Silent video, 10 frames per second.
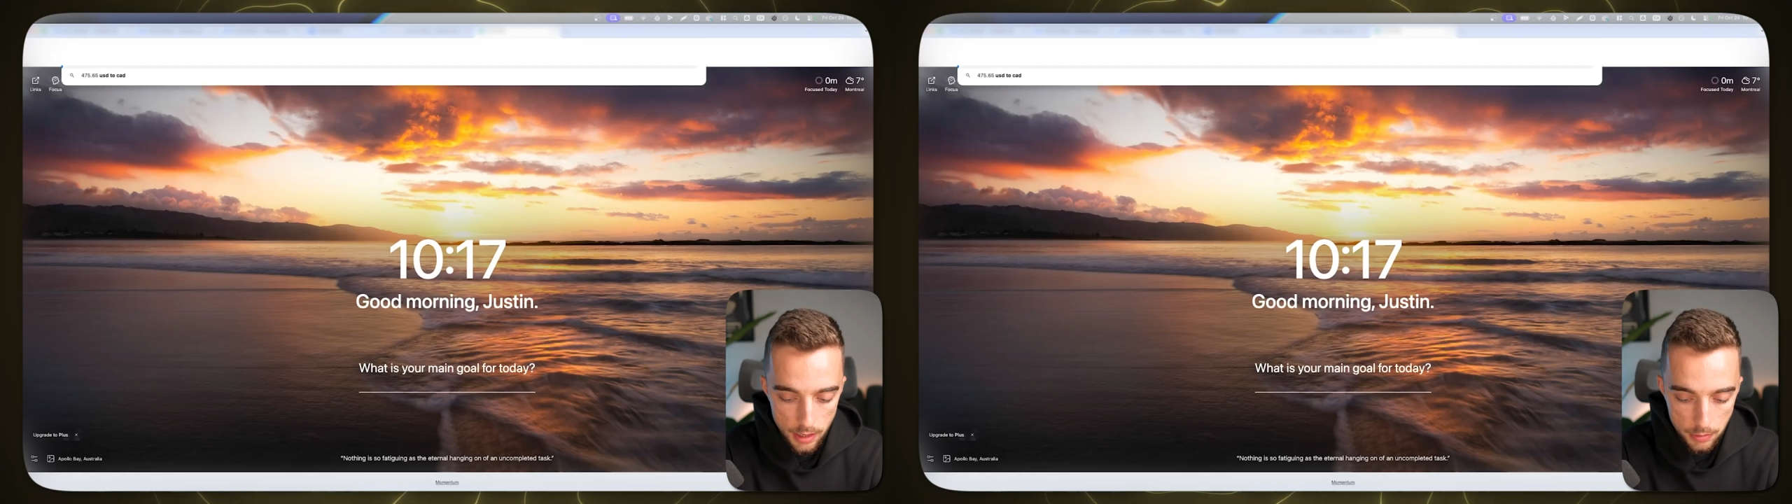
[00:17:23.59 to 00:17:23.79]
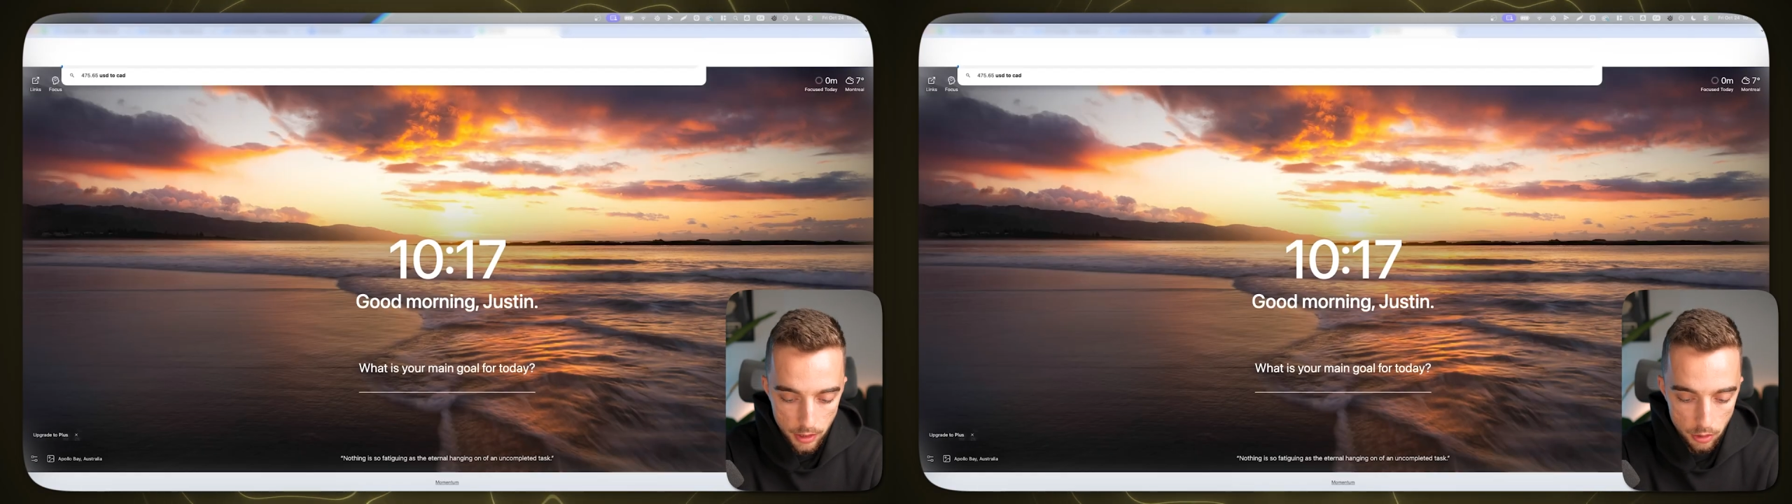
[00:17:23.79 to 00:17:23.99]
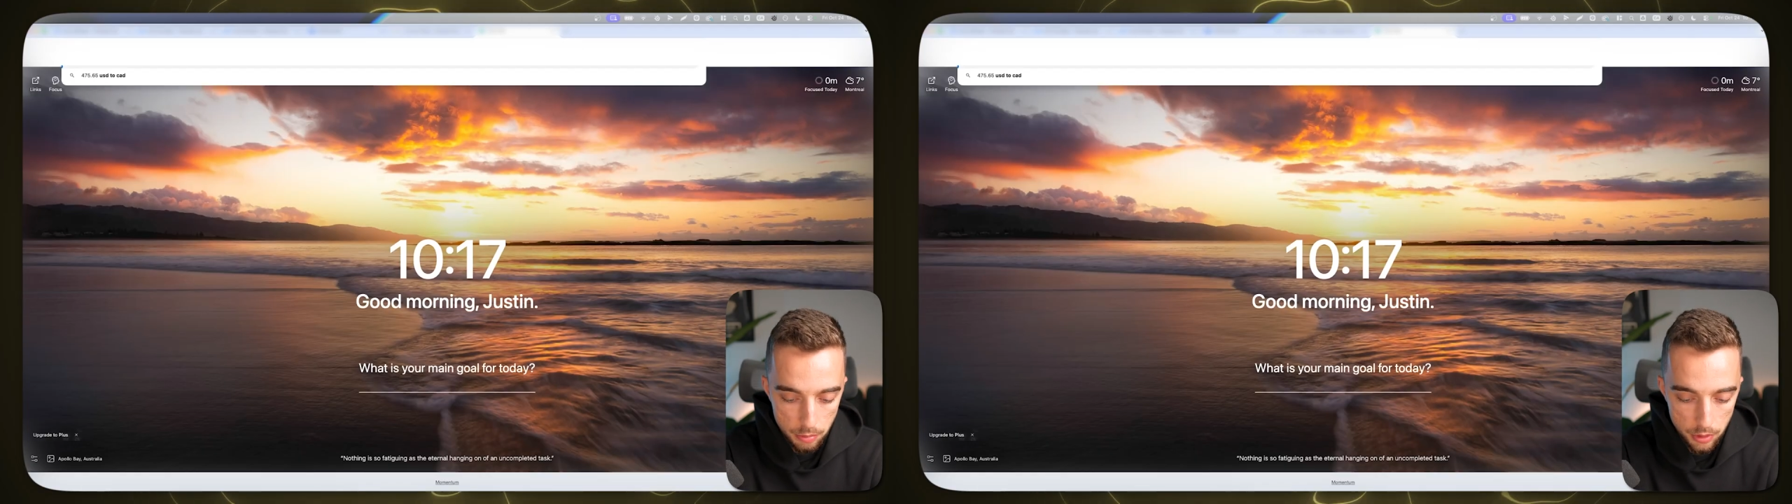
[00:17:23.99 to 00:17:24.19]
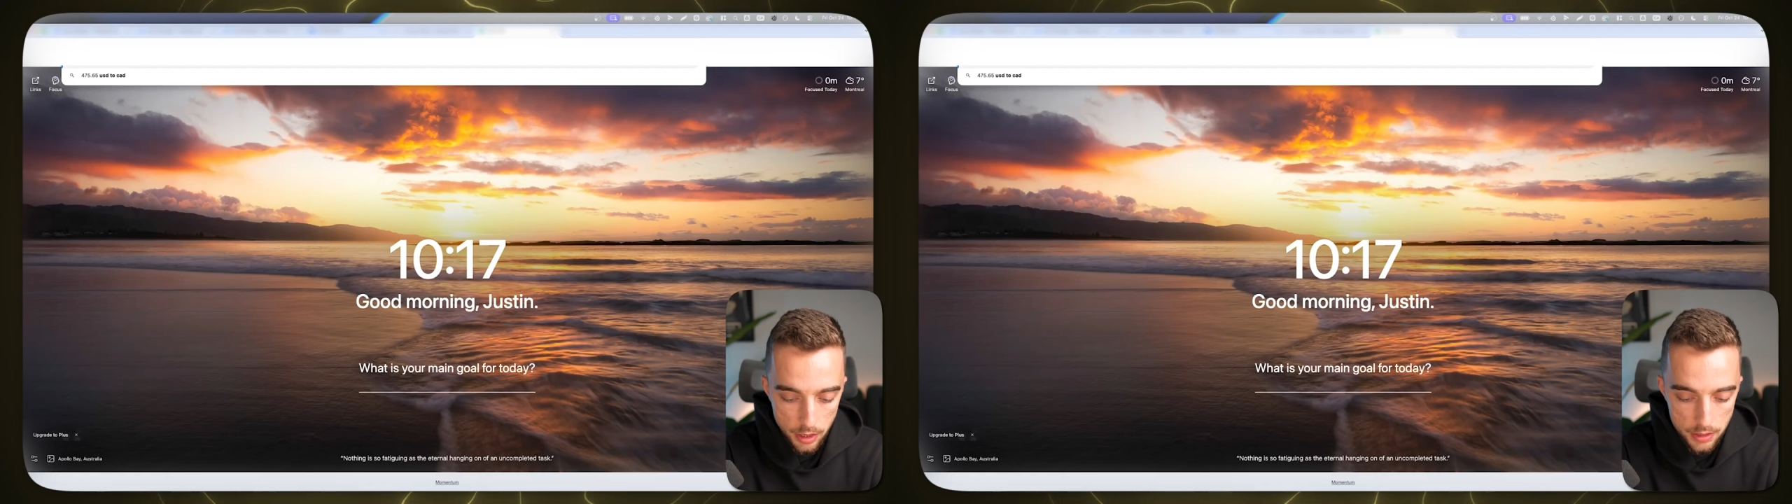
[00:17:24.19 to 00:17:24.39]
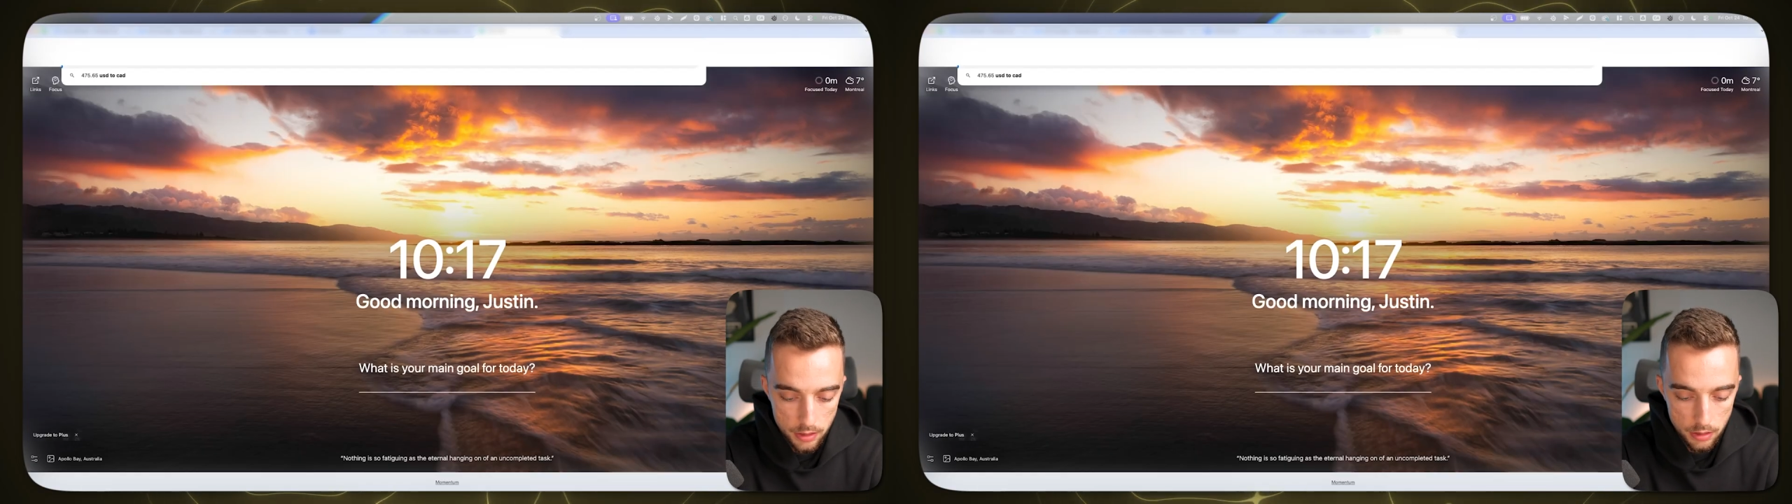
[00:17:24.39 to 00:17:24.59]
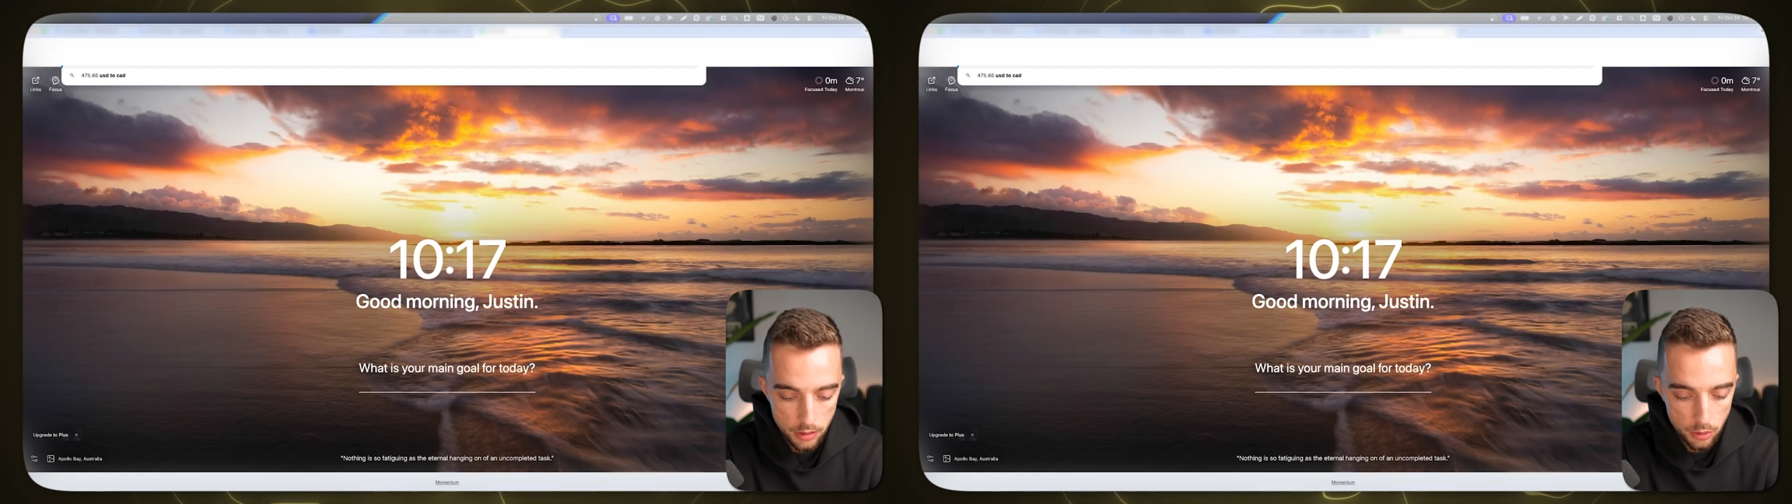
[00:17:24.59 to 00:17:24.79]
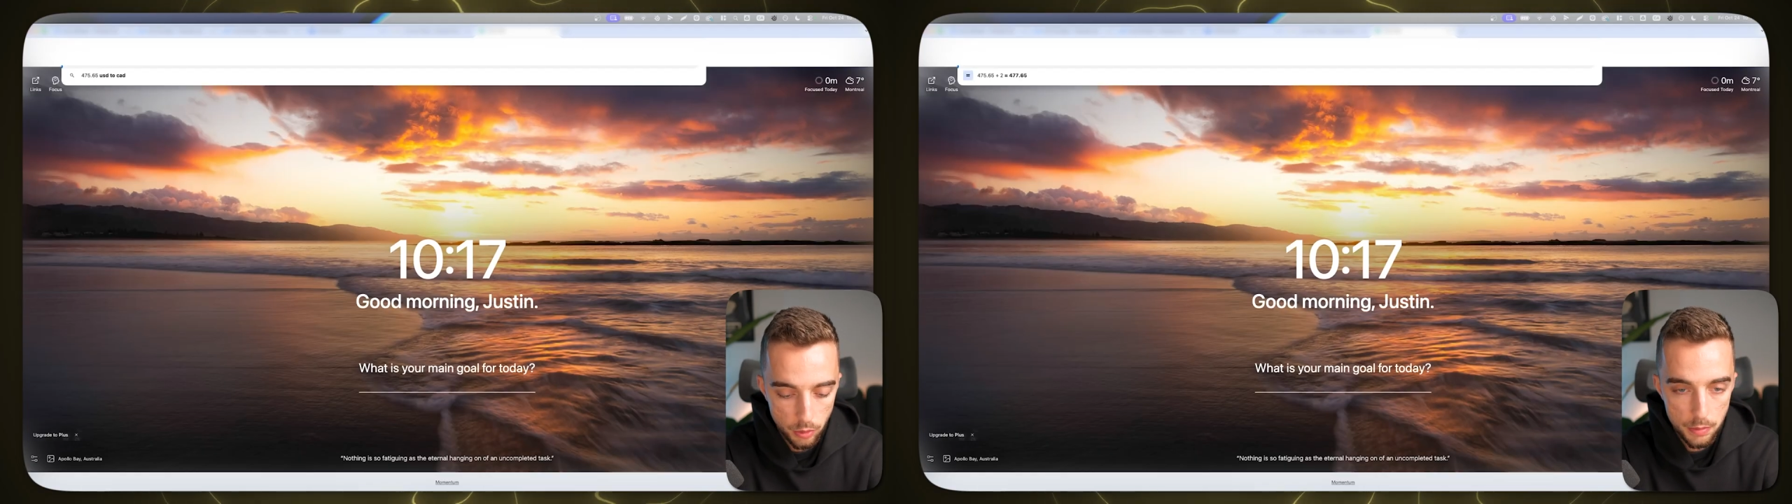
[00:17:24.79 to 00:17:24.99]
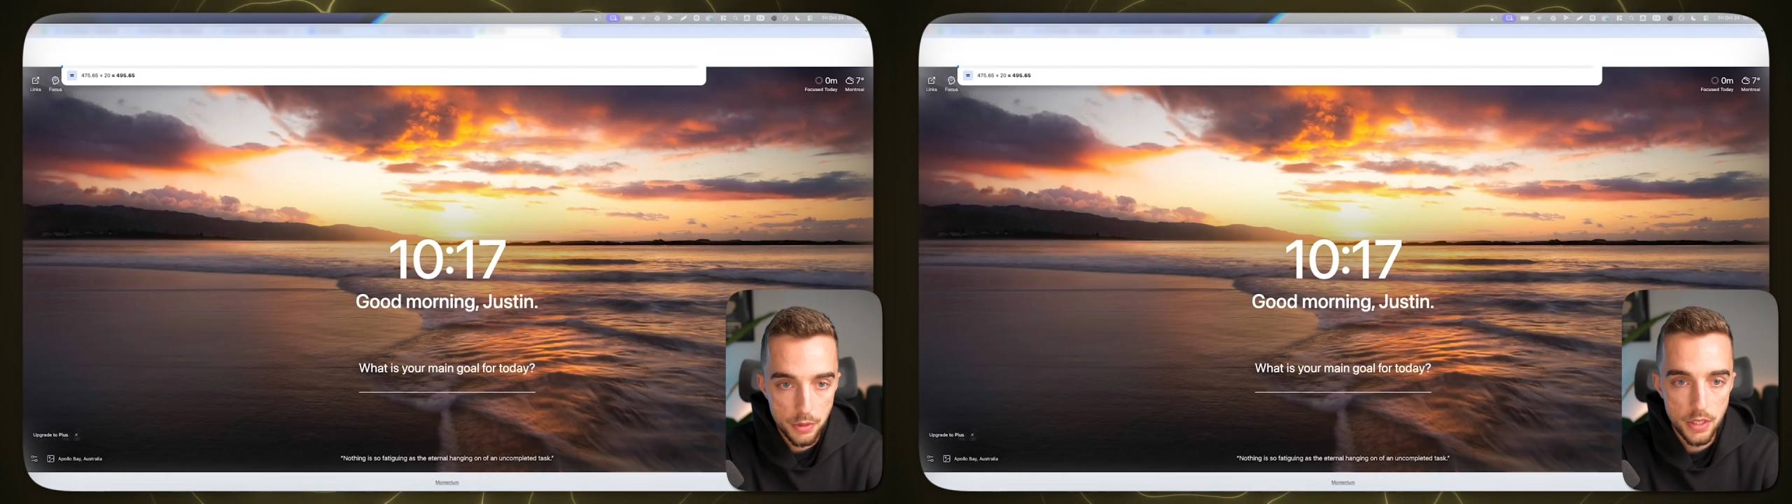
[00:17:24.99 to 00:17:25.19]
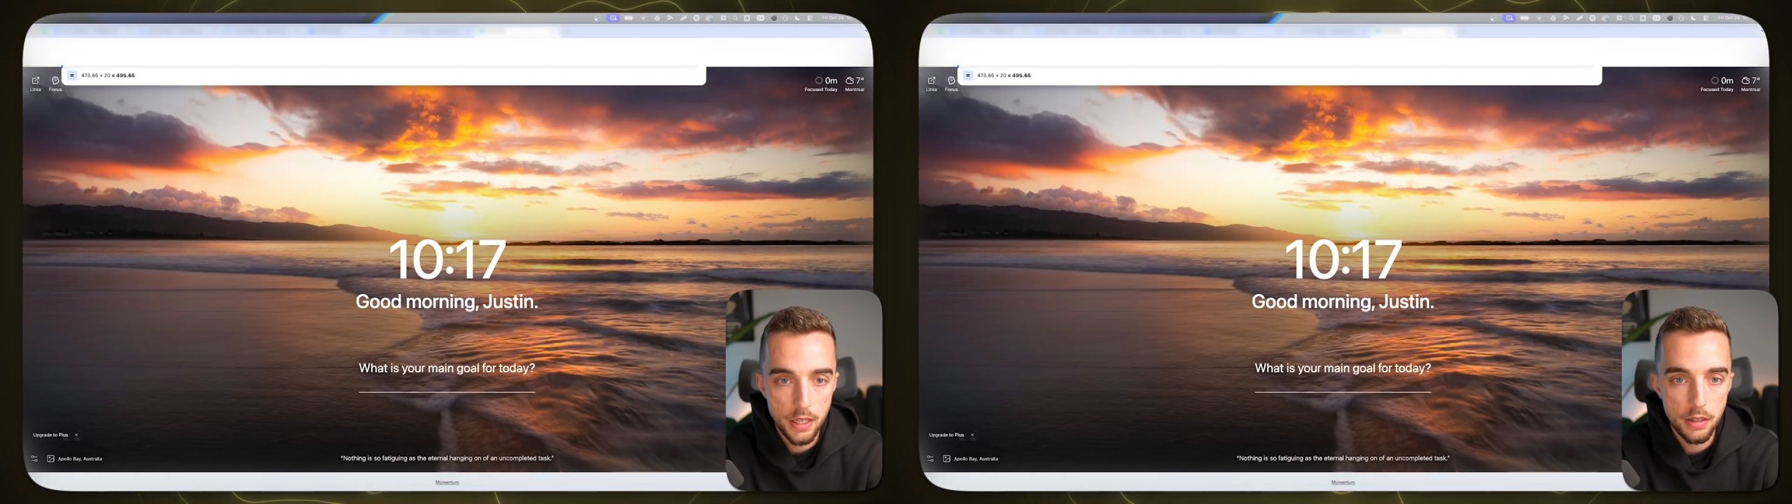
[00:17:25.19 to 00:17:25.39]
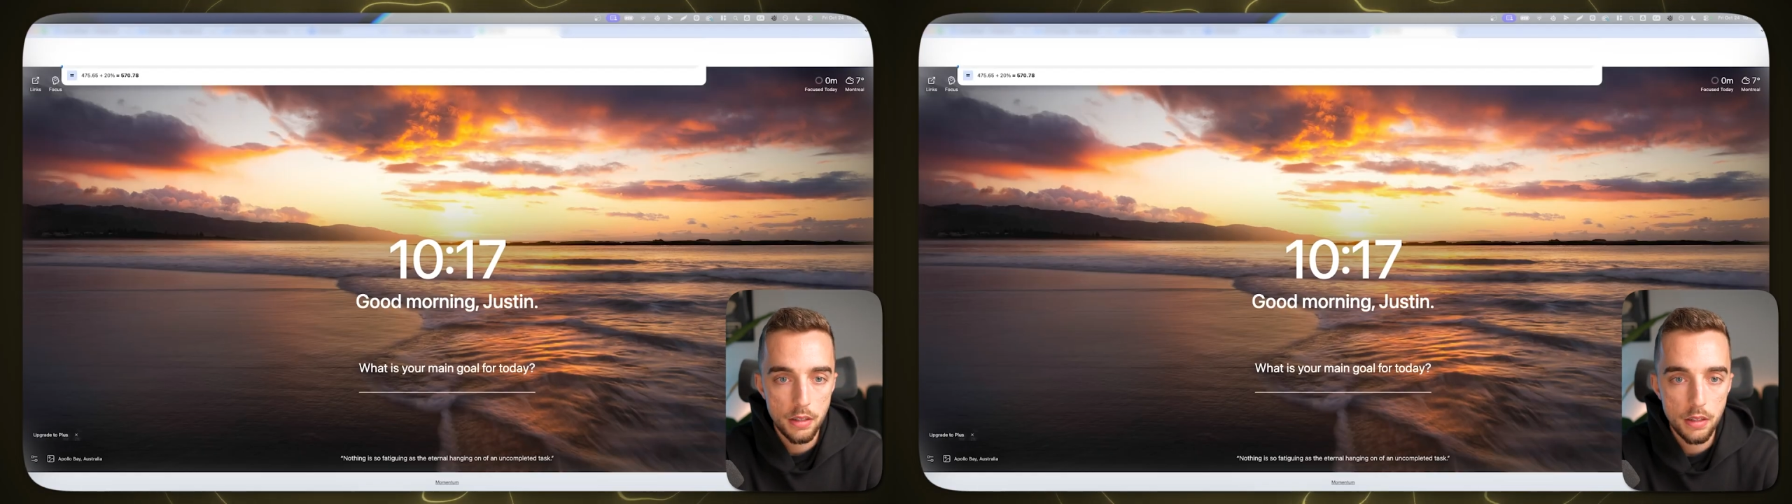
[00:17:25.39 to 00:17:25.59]
I'm gonna go plus
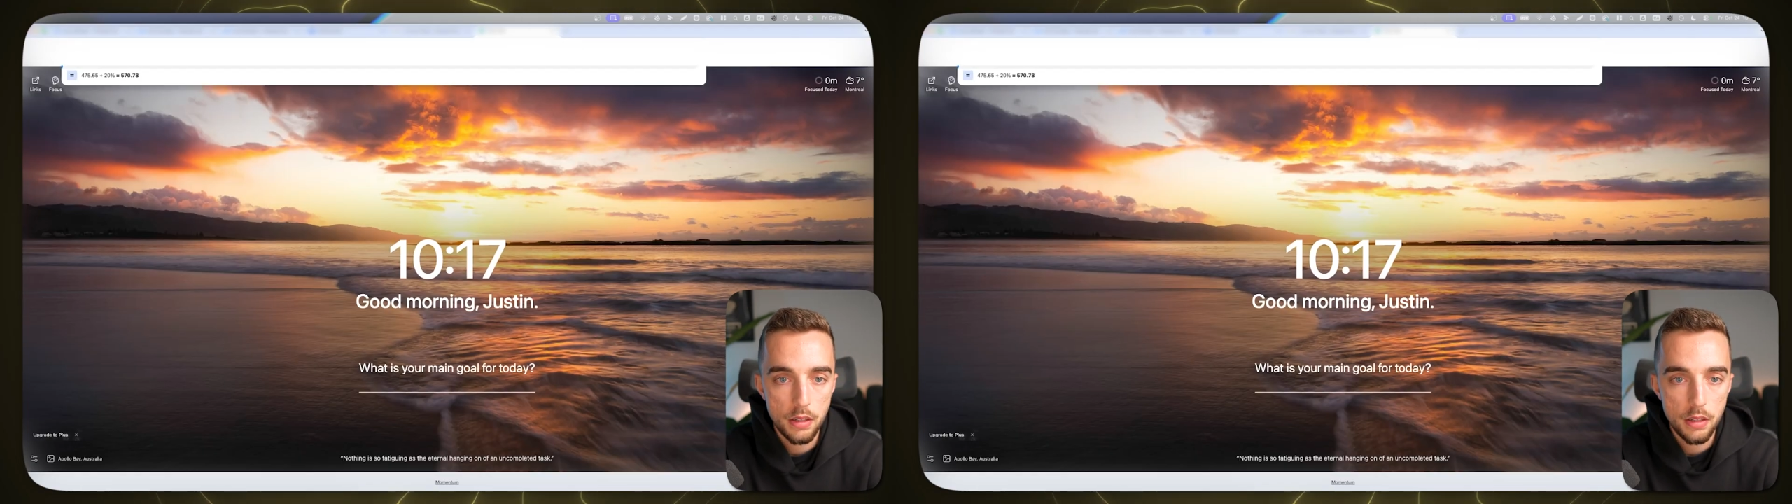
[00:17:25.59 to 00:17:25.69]
20%.